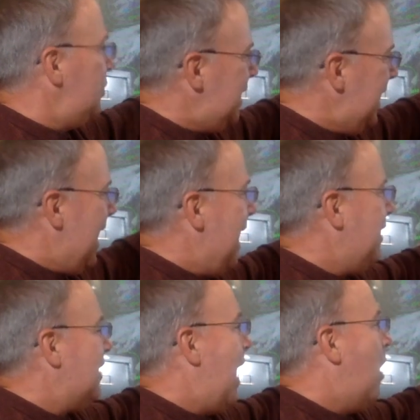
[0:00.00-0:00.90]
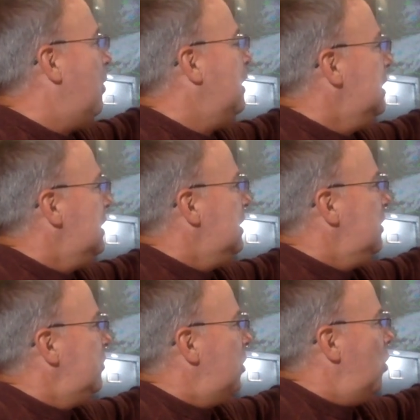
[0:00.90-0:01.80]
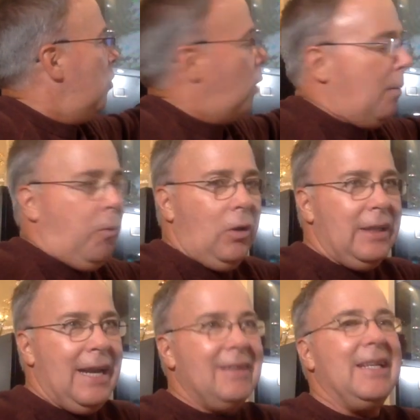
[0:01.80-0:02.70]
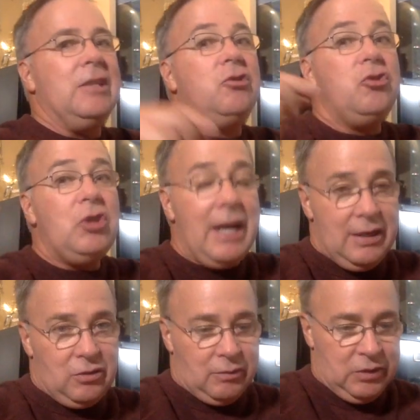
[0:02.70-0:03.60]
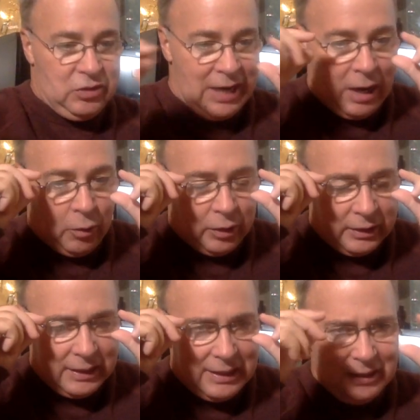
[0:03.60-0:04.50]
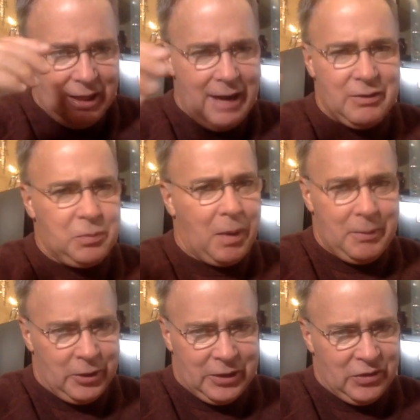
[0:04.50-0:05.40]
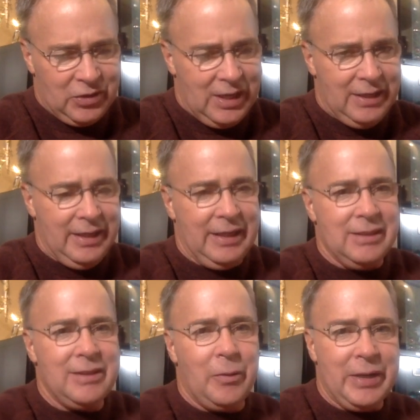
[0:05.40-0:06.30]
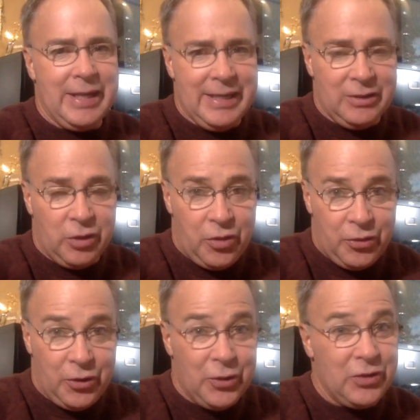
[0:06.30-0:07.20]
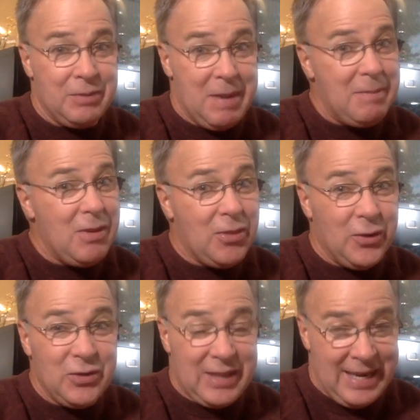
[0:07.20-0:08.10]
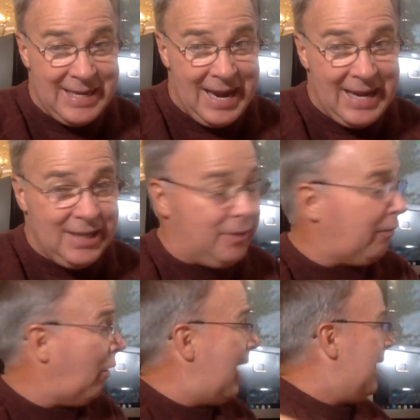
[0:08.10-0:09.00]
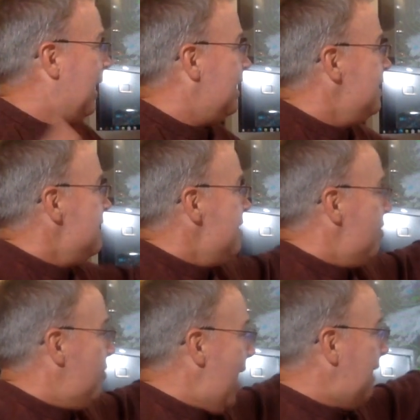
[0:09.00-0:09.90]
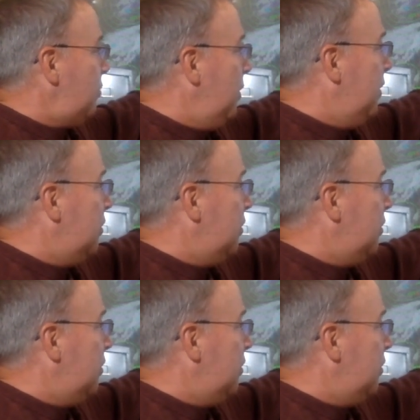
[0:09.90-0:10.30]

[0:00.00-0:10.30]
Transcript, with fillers: just kind of hangs out. So while Portland has a chance of a shower, a lot of us probably aren't going to see anything until we get into Thursday, maybe Thursday night into Friday. That's when